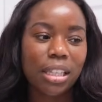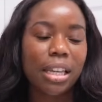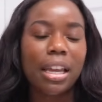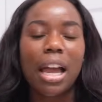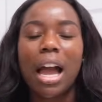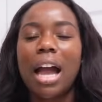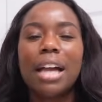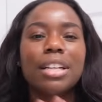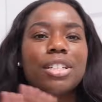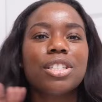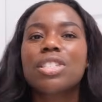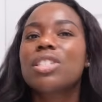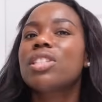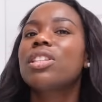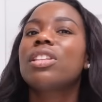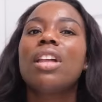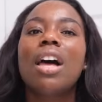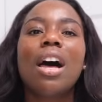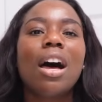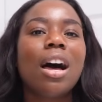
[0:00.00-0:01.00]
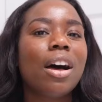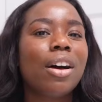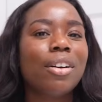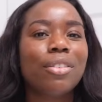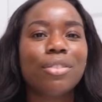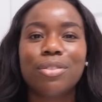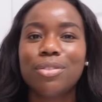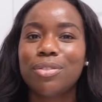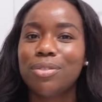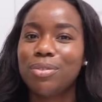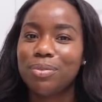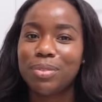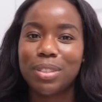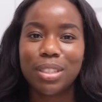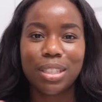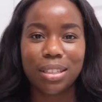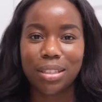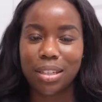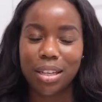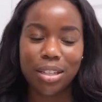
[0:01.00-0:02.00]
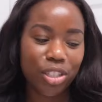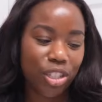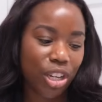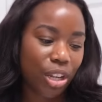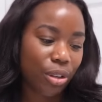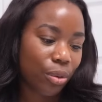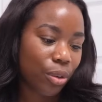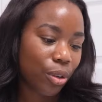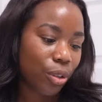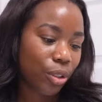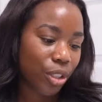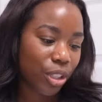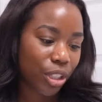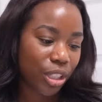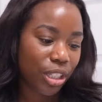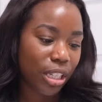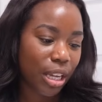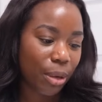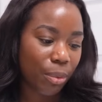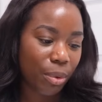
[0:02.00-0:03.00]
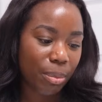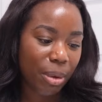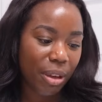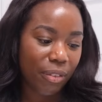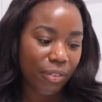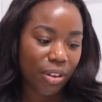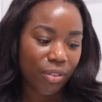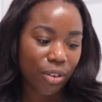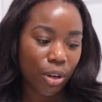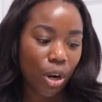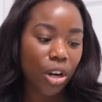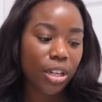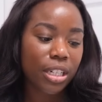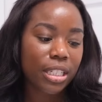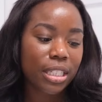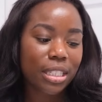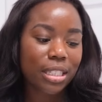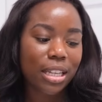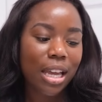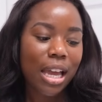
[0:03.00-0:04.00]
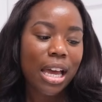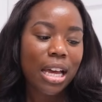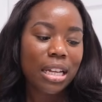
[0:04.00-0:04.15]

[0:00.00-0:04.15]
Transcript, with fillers: Like, I just love SZA in general. She's like one of my favorite artists.